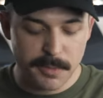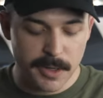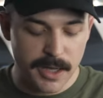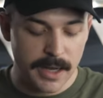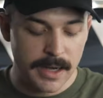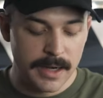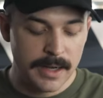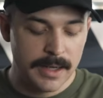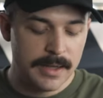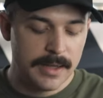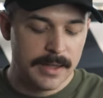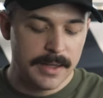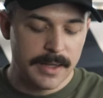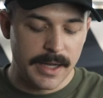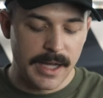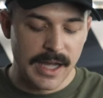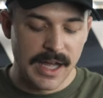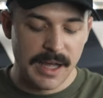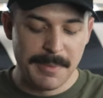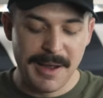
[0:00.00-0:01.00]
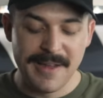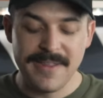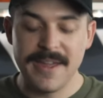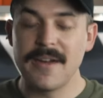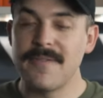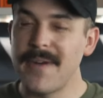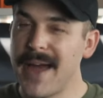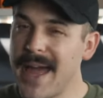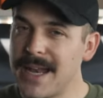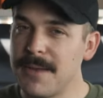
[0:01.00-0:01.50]
But um, I
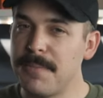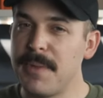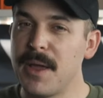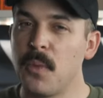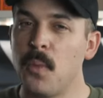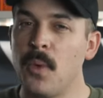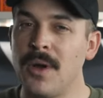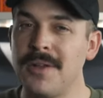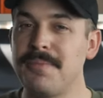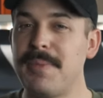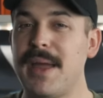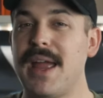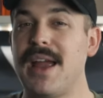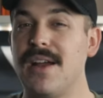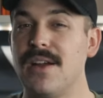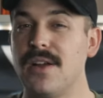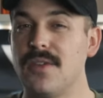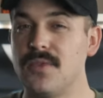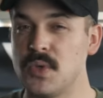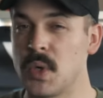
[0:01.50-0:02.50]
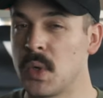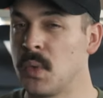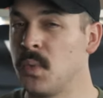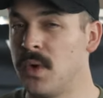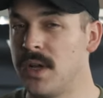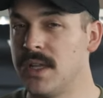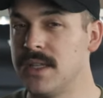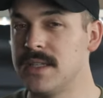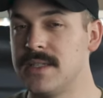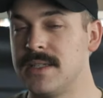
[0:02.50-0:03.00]
think if I had to pick one pair of Jordan
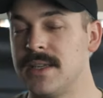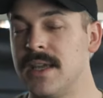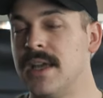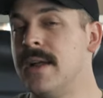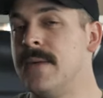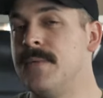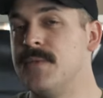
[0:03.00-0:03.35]
ones